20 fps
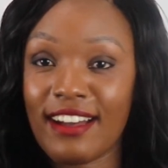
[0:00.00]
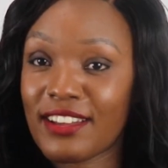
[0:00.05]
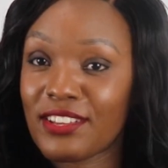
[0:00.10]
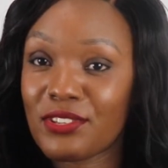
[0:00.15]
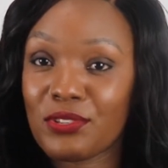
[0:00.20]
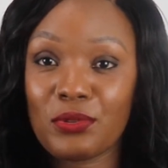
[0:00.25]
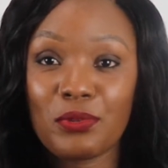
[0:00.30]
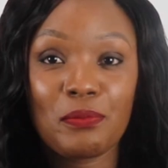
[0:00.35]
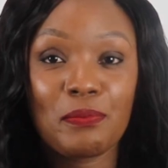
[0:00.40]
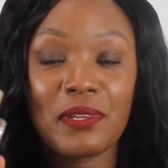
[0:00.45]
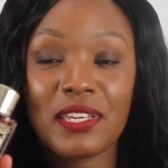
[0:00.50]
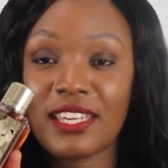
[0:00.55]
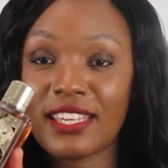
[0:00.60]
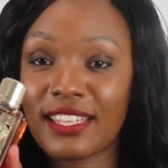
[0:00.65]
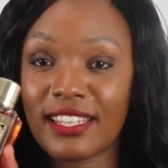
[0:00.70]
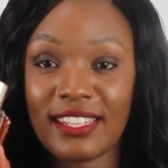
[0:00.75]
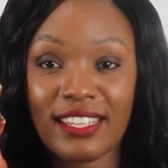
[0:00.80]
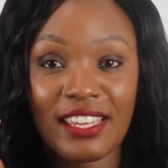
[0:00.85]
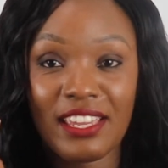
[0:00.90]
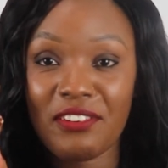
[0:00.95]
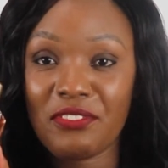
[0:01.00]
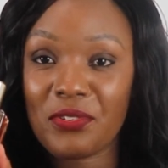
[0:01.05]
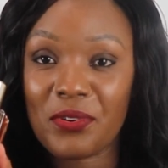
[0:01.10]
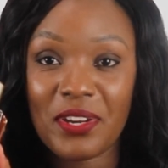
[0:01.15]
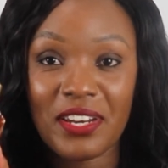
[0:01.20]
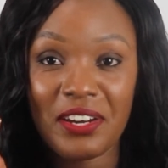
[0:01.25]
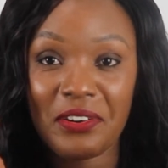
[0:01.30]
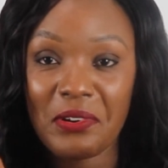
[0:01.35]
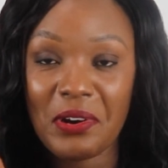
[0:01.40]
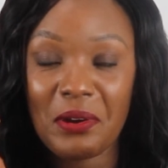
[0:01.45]
You'll be killing
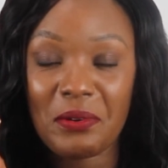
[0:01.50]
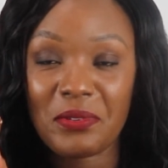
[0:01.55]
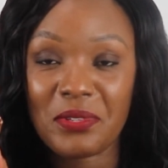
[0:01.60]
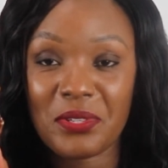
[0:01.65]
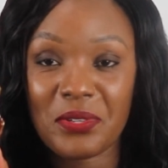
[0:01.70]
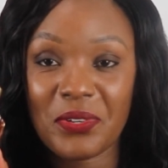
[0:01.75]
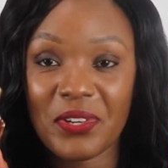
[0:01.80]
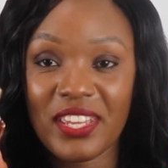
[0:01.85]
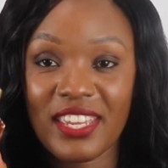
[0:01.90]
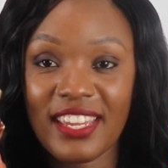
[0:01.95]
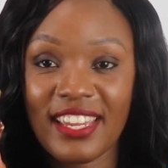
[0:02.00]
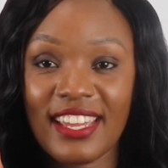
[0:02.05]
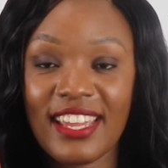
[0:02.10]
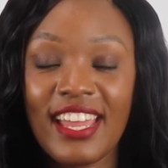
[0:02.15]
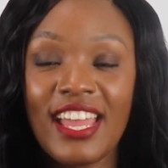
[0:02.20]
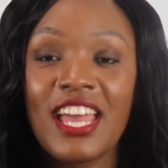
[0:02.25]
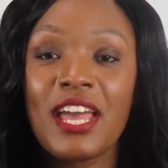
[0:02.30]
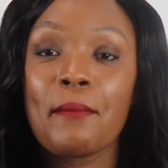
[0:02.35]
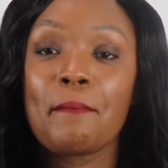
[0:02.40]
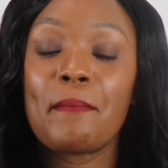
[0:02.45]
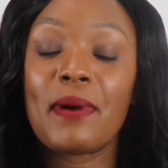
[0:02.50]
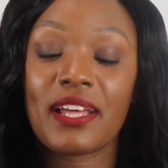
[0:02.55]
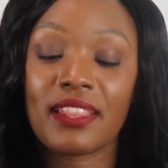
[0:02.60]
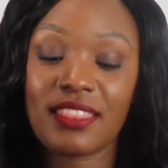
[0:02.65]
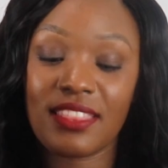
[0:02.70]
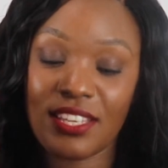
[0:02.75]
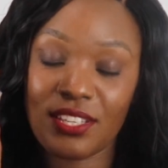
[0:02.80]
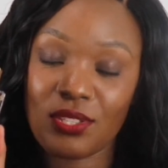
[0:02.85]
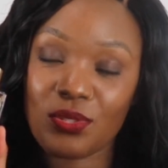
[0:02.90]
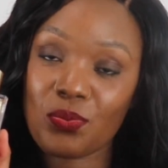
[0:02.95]
everyone around you, okay?
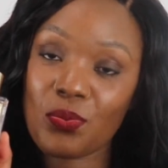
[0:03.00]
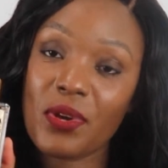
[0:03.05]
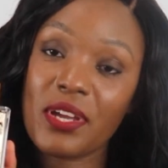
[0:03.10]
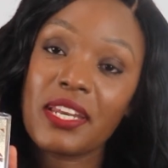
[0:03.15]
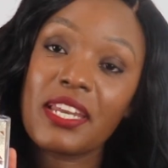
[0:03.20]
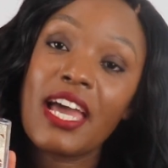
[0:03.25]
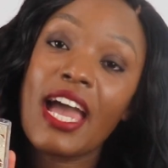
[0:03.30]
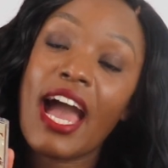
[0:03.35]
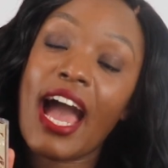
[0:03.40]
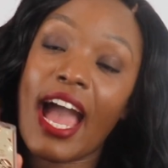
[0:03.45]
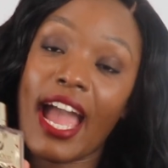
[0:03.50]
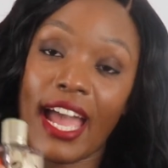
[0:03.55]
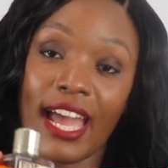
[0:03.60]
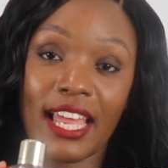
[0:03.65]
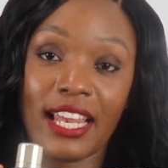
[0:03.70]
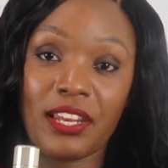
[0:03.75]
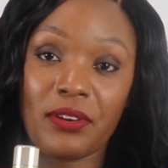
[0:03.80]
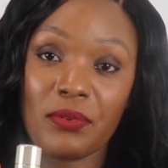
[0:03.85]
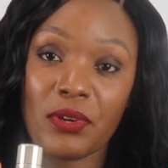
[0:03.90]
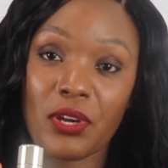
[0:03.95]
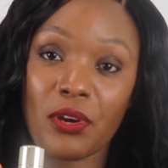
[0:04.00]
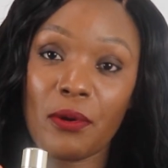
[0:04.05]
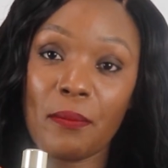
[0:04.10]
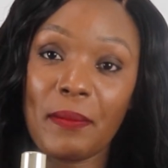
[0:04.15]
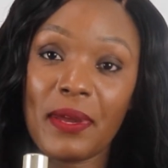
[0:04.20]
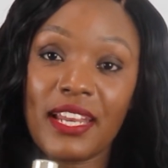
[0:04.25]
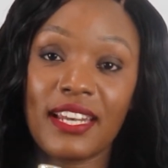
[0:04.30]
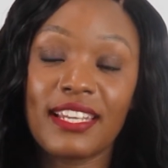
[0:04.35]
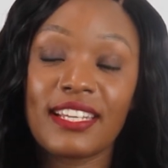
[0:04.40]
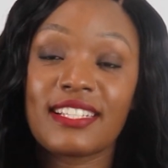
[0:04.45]
But this one, I highly
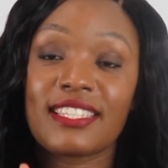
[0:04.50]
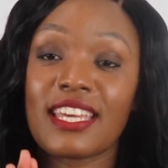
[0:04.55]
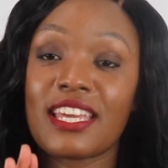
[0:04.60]
recommend it.